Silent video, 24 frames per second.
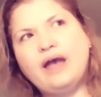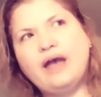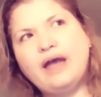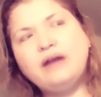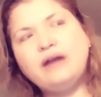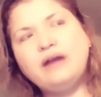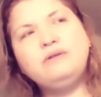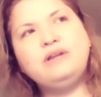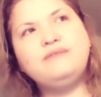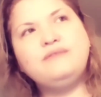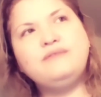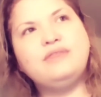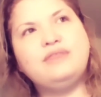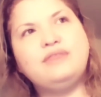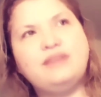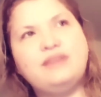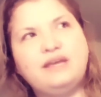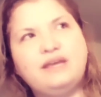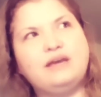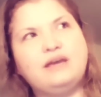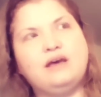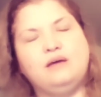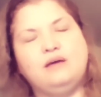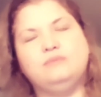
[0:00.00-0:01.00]
even think it
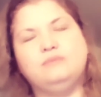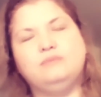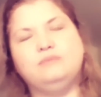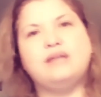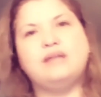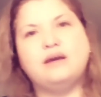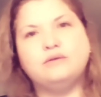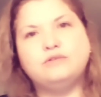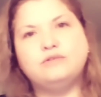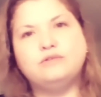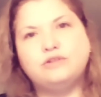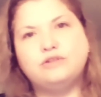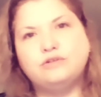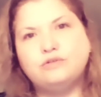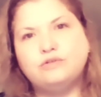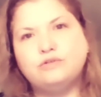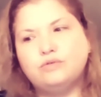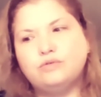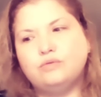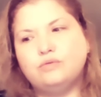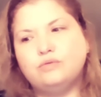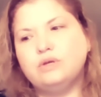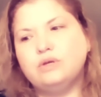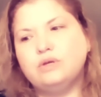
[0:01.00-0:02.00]
comes down to
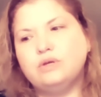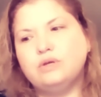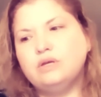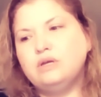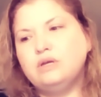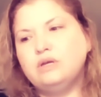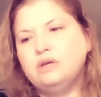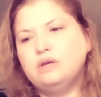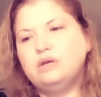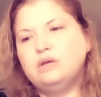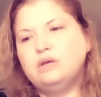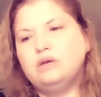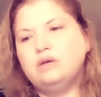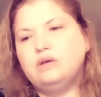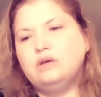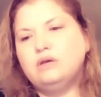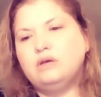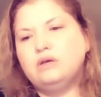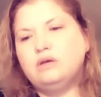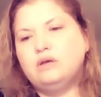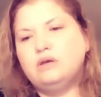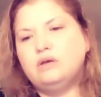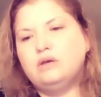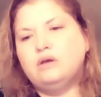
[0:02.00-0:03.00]

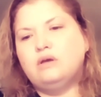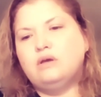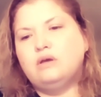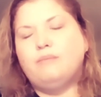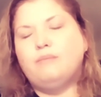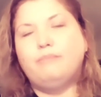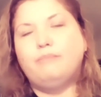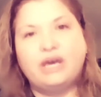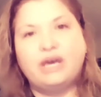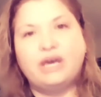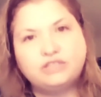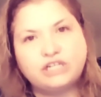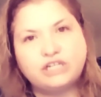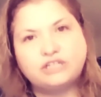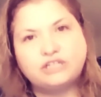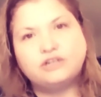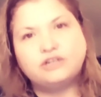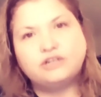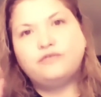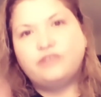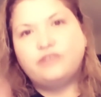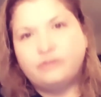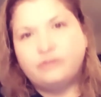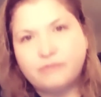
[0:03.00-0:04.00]
male gender,
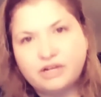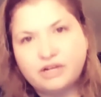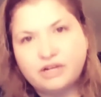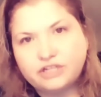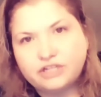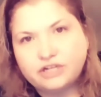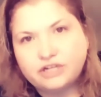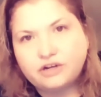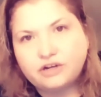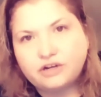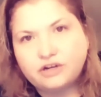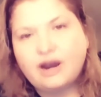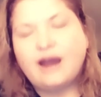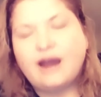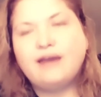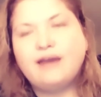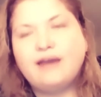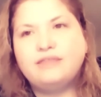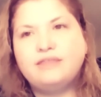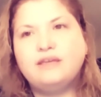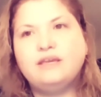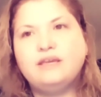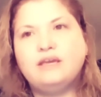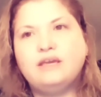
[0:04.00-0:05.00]
female gender. I
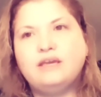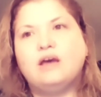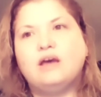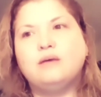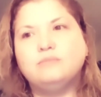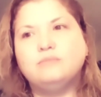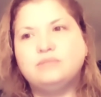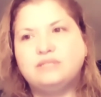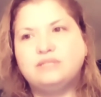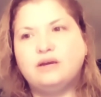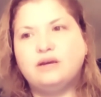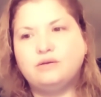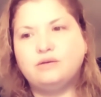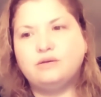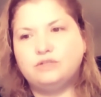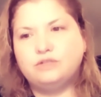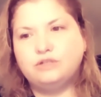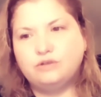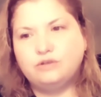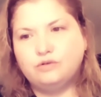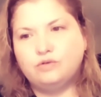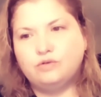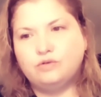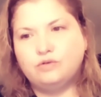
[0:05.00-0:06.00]
think it comes down
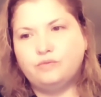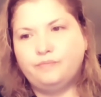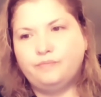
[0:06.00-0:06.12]
to